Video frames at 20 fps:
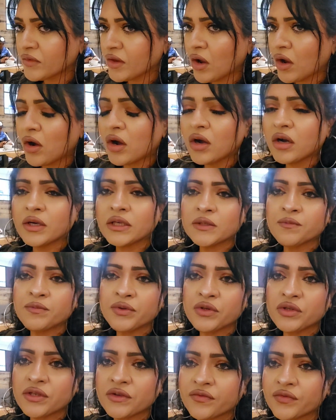Oh, it's
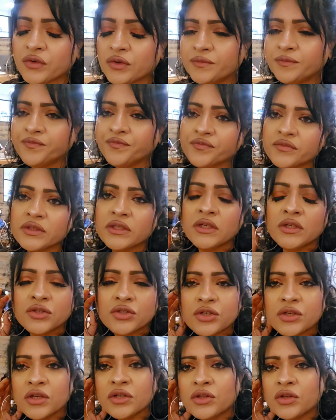beautiful
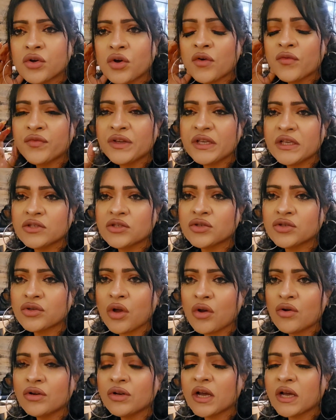do you know the coffee is
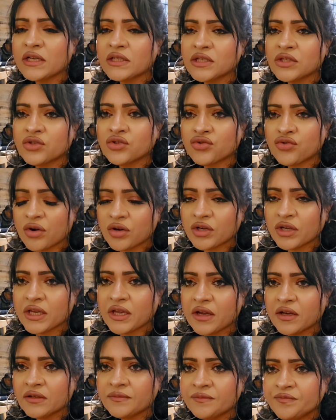so nice and strong
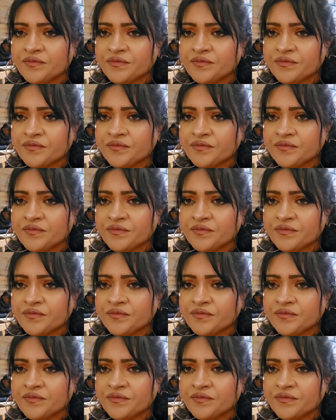here